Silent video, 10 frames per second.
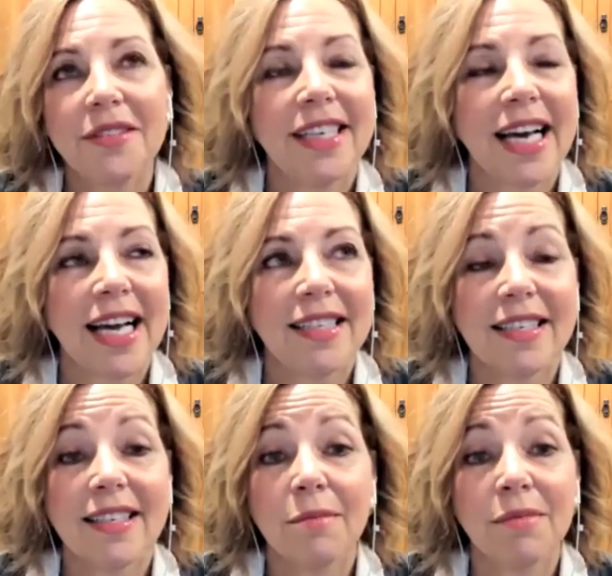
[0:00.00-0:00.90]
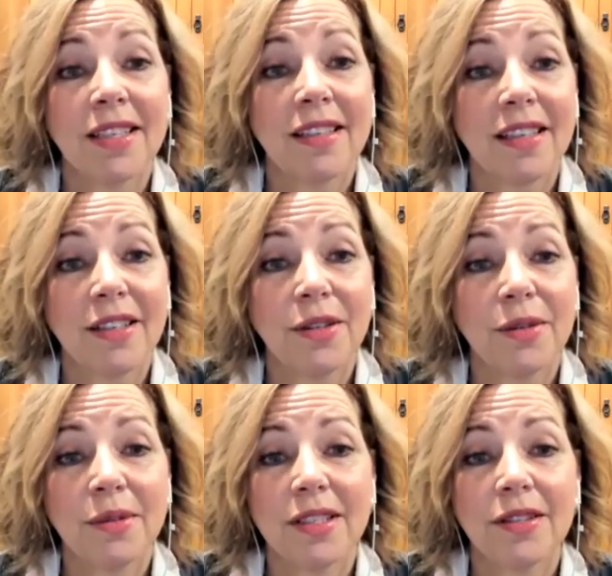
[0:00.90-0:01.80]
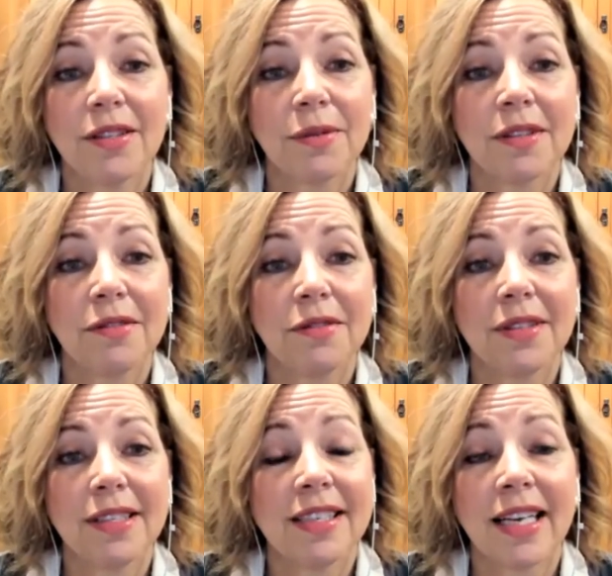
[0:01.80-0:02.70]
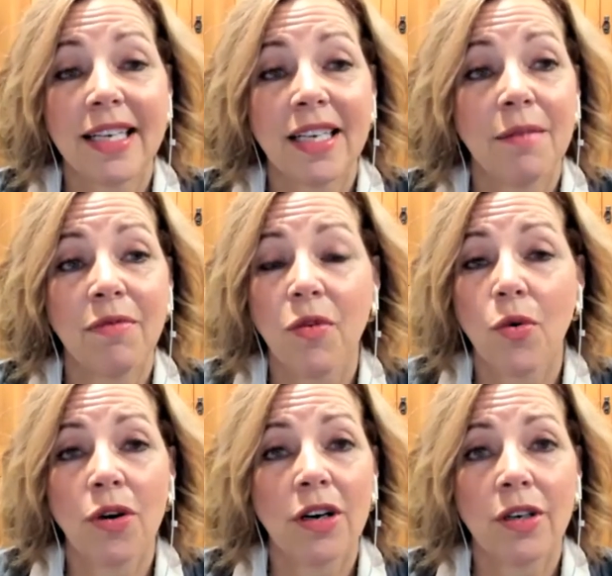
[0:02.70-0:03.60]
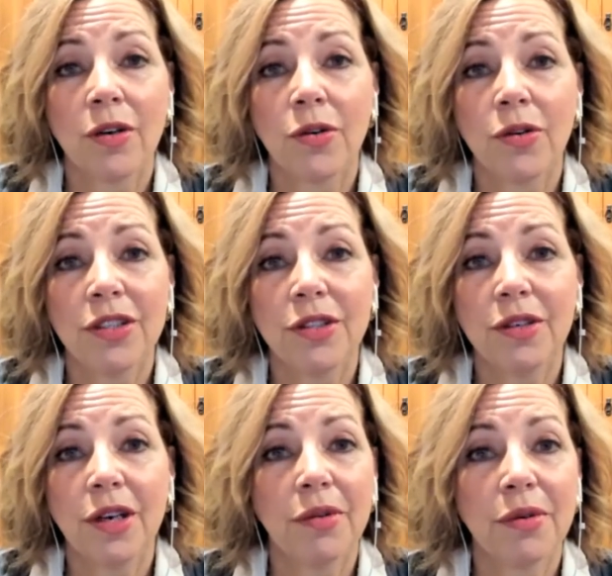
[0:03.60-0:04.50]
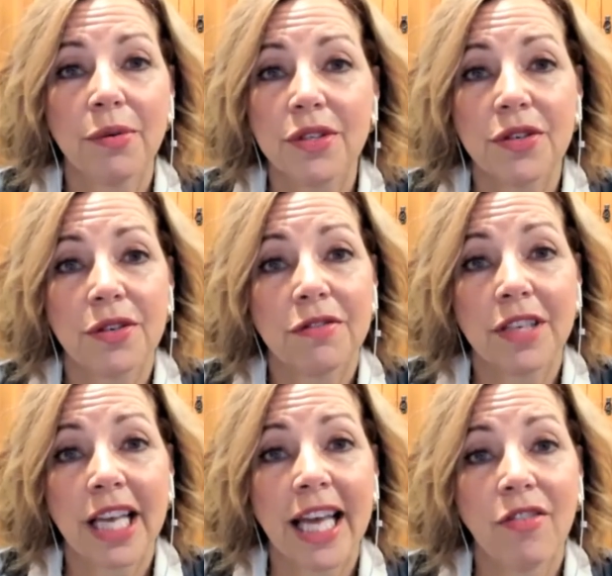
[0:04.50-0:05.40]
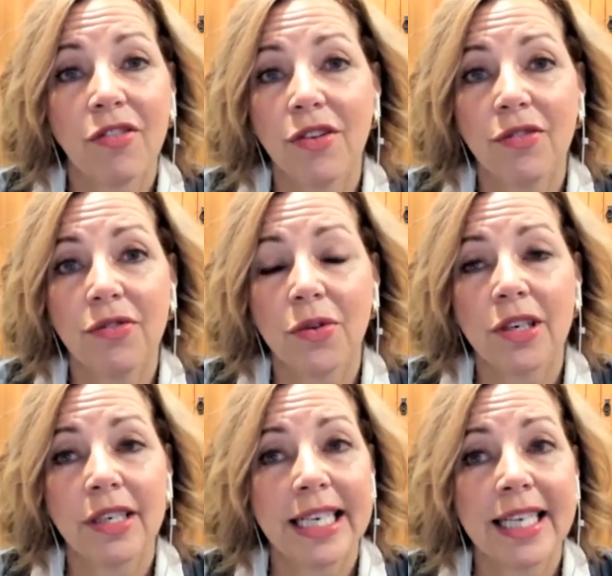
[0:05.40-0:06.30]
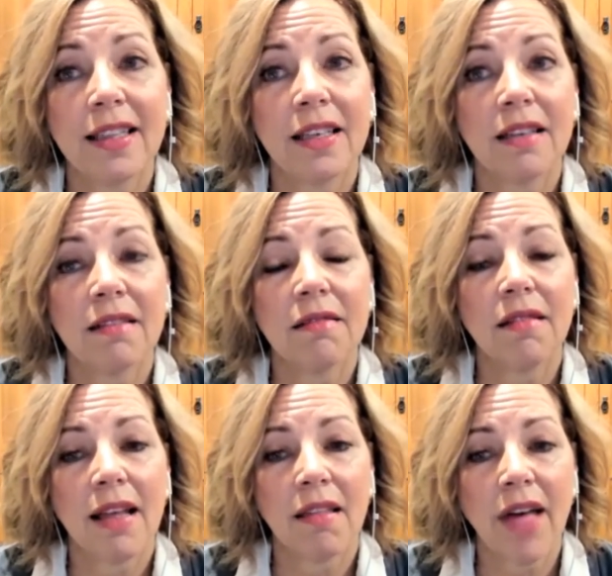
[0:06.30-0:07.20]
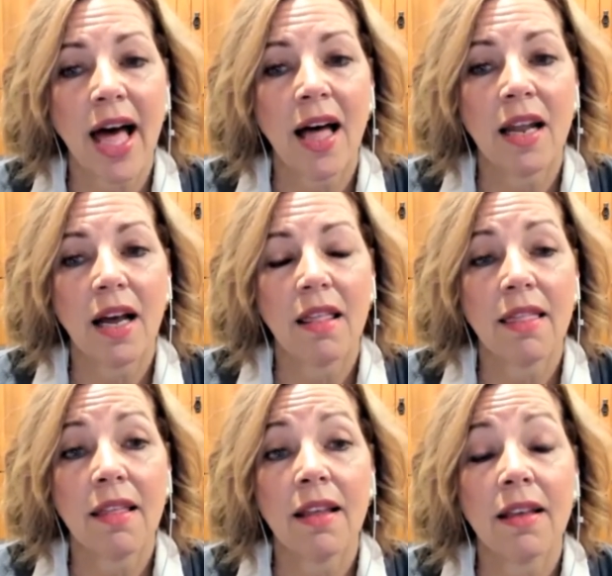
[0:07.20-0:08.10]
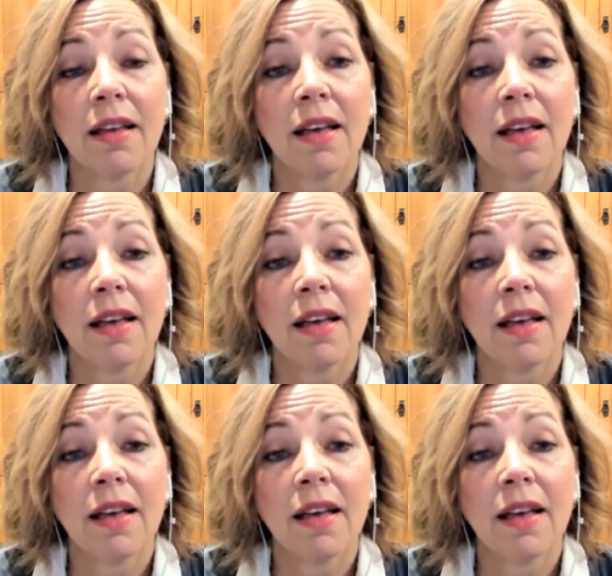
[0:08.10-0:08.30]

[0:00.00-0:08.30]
not something that you sort of sign up for or you go through a certification for or anything like that. I think,